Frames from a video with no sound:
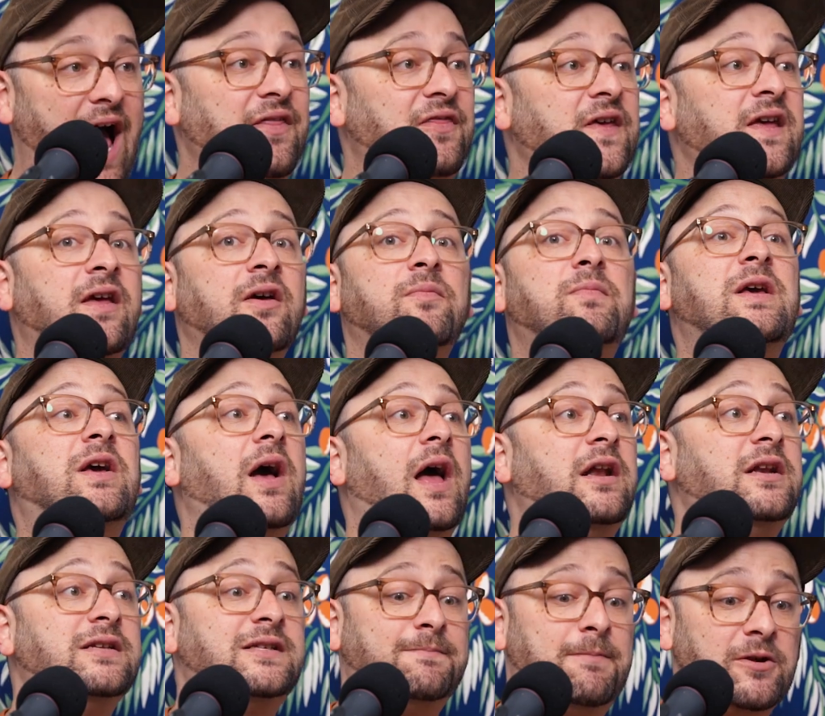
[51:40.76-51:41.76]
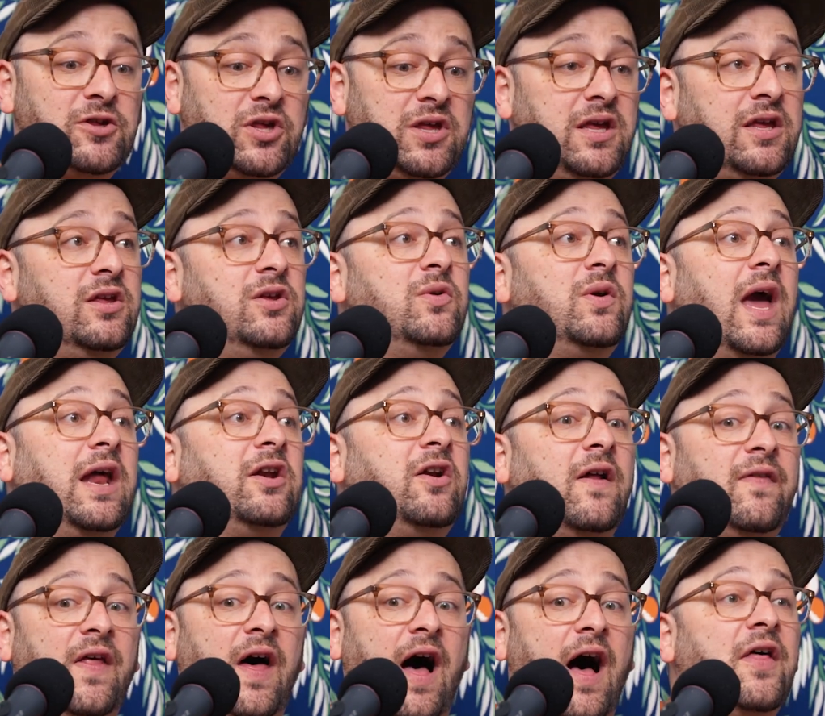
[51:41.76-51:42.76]
I think, and especially you get it
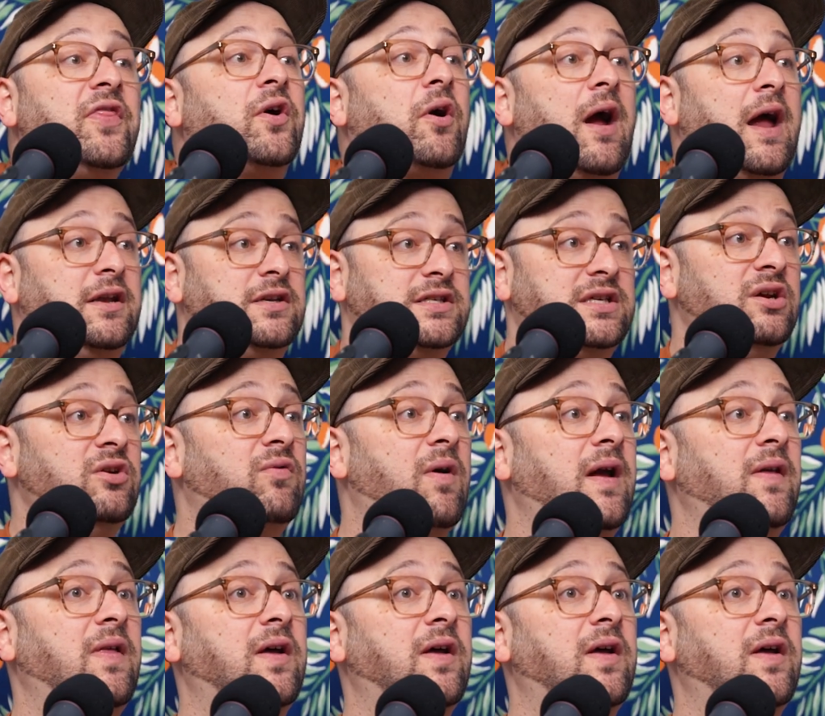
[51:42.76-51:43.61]
on the other end too, right?